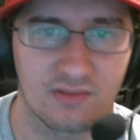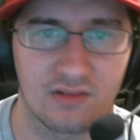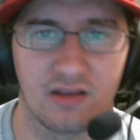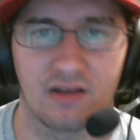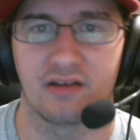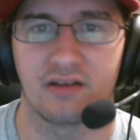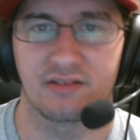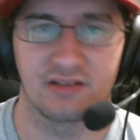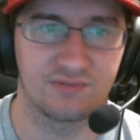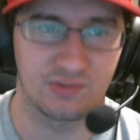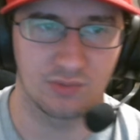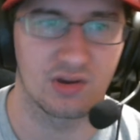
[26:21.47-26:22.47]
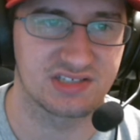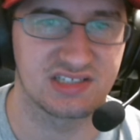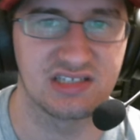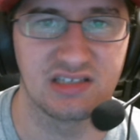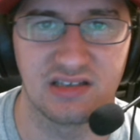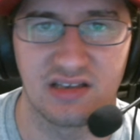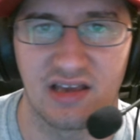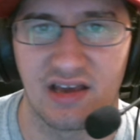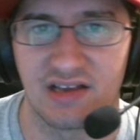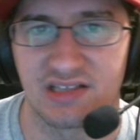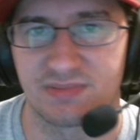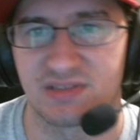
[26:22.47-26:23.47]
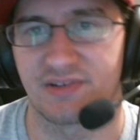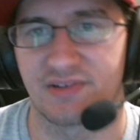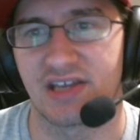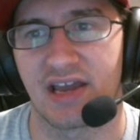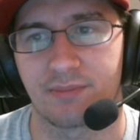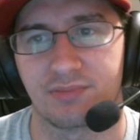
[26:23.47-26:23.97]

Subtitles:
If you want to see a specific deck,